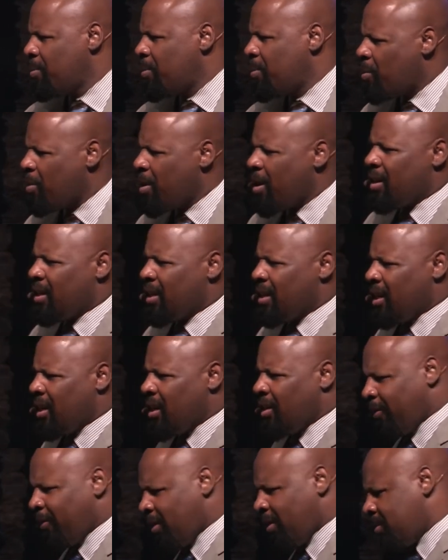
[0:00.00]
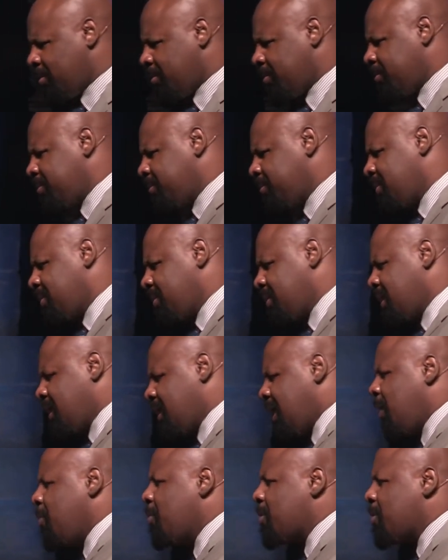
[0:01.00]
But where did he get it from? He